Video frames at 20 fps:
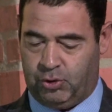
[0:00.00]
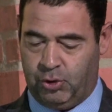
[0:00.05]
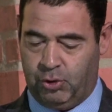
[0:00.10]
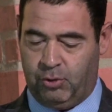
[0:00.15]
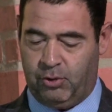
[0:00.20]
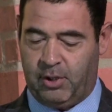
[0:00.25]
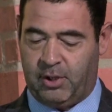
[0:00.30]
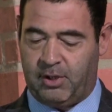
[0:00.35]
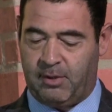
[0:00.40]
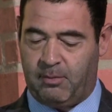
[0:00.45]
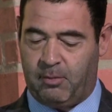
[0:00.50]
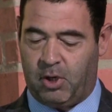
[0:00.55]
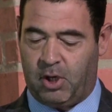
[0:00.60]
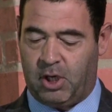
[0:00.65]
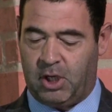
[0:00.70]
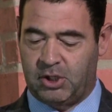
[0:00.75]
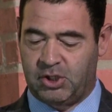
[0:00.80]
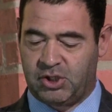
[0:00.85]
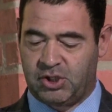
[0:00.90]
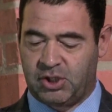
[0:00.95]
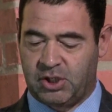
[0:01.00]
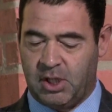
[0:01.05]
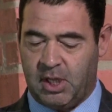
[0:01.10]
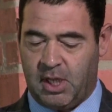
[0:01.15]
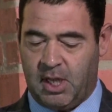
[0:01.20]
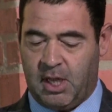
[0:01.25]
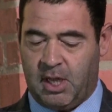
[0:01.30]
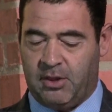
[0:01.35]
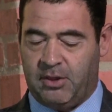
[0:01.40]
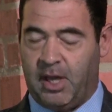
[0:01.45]
During the march,
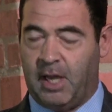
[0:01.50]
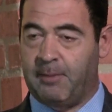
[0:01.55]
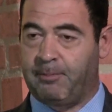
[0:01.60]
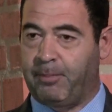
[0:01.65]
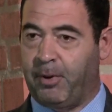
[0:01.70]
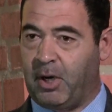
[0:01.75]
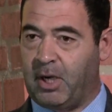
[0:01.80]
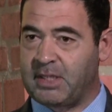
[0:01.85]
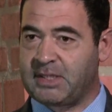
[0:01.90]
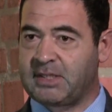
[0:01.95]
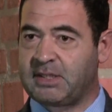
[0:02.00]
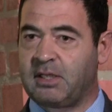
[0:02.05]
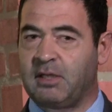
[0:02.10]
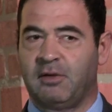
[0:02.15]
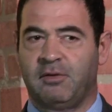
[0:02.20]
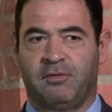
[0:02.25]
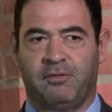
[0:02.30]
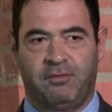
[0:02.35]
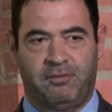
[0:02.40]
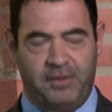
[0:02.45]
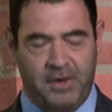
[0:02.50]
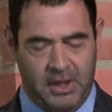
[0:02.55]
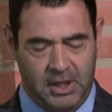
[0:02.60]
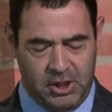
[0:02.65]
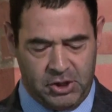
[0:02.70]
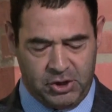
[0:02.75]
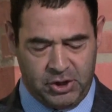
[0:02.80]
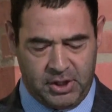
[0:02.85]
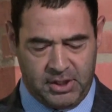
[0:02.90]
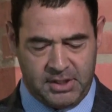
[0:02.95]
they passed
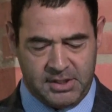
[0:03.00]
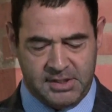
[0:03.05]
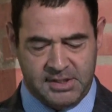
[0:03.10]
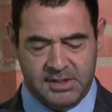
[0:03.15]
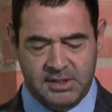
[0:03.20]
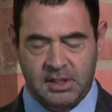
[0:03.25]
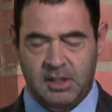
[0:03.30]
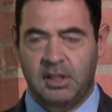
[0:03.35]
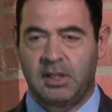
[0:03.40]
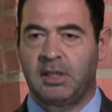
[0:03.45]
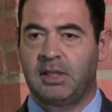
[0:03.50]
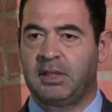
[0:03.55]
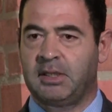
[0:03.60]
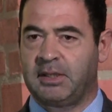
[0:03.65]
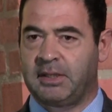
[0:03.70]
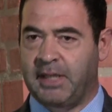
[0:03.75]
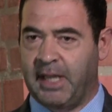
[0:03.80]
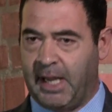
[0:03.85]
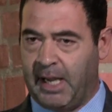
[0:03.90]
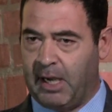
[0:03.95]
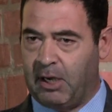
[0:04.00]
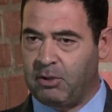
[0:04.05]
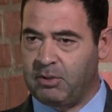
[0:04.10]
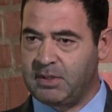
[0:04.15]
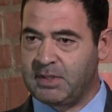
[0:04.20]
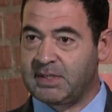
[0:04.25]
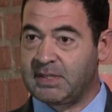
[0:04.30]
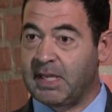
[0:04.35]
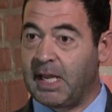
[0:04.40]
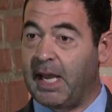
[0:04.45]
villages,
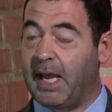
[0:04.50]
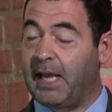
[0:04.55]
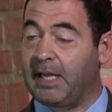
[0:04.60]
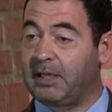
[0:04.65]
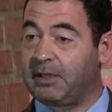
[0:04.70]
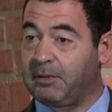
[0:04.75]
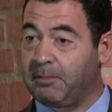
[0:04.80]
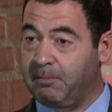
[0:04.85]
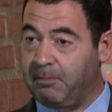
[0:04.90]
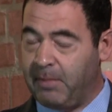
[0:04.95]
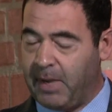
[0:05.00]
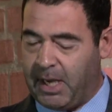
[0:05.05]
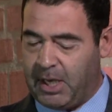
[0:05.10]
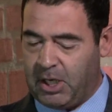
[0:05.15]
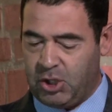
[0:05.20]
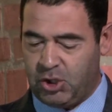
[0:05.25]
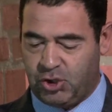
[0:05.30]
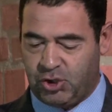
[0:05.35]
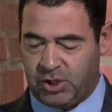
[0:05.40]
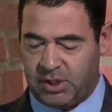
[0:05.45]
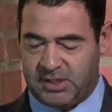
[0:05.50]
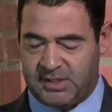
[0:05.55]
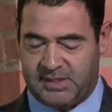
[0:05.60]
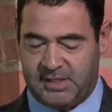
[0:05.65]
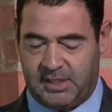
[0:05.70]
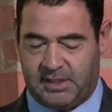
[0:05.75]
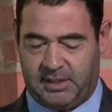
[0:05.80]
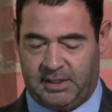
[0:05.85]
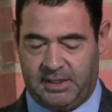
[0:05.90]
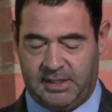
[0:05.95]
towns, and major
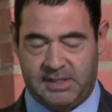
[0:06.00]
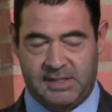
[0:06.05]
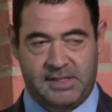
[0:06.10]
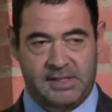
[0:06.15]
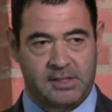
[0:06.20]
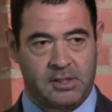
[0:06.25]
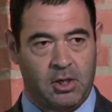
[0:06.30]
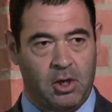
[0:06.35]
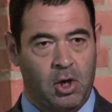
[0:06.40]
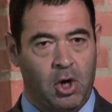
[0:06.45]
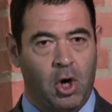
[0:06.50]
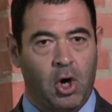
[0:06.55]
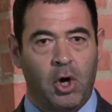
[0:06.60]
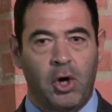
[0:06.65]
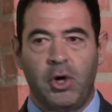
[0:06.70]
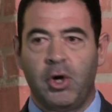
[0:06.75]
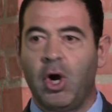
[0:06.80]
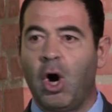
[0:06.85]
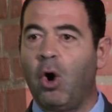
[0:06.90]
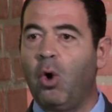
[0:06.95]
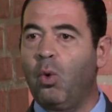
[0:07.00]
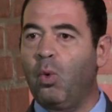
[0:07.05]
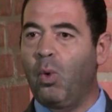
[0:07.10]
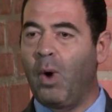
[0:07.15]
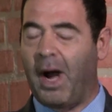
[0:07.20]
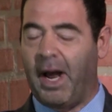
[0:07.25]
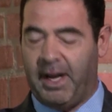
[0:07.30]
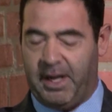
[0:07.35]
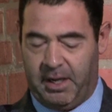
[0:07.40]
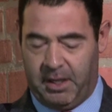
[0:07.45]
cities. No
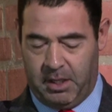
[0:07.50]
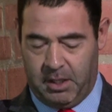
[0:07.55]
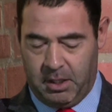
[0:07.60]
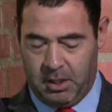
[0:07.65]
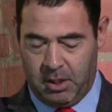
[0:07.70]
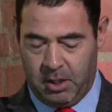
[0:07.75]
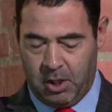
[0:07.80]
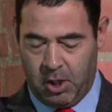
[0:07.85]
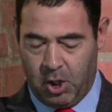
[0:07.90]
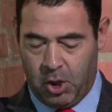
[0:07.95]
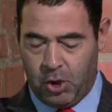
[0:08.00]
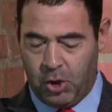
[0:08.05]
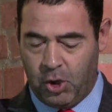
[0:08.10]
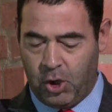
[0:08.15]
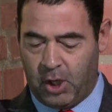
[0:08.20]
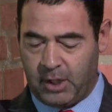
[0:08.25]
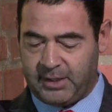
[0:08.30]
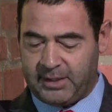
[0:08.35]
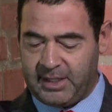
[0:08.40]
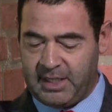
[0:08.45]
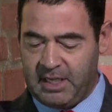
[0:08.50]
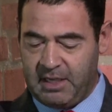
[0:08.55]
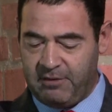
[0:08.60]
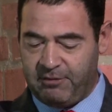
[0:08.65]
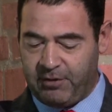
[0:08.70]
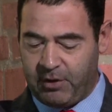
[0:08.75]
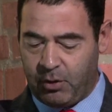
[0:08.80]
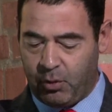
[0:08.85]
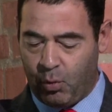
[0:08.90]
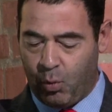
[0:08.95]
one, not
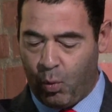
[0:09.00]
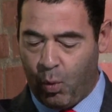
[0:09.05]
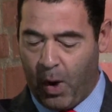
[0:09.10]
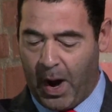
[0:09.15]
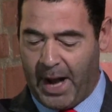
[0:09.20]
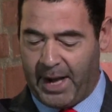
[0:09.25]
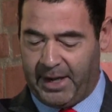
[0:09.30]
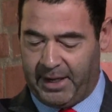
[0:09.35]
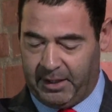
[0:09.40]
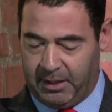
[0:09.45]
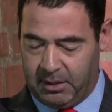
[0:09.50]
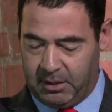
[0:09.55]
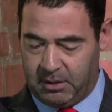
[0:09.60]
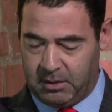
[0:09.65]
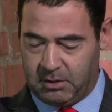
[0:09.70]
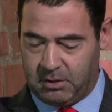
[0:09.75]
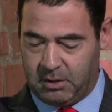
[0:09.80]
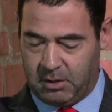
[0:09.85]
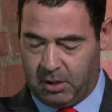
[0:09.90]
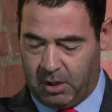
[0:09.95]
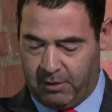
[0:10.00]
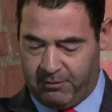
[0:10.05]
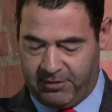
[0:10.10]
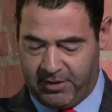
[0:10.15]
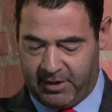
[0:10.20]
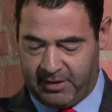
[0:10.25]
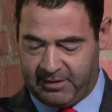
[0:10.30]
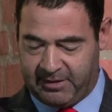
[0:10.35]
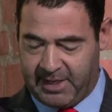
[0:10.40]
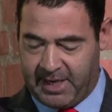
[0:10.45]
even one,
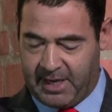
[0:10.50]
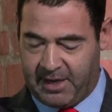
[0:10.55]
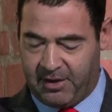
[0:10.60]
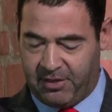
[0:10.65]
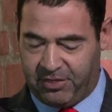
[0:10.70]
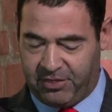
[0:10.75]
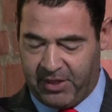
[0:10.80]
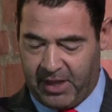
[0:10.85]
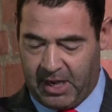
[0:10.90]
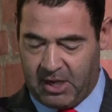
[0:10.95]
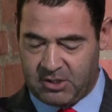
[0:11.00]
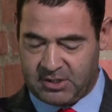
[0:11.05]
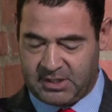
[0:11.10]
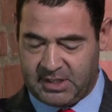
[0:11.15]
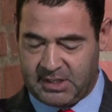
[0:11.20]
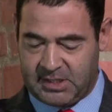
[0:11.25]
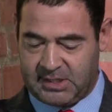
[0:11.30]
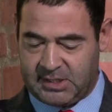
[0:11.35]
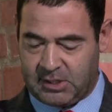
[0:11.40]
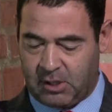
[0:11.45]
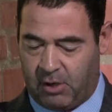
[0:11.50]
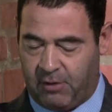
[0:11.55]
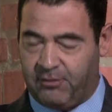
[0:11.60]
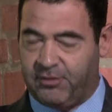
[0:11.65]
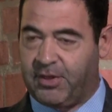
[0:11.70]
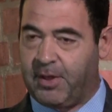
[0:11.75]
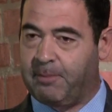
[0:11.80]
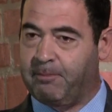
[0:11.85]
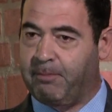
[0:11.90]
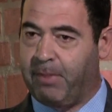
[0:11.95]
of the 10,000s
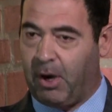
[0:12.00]
of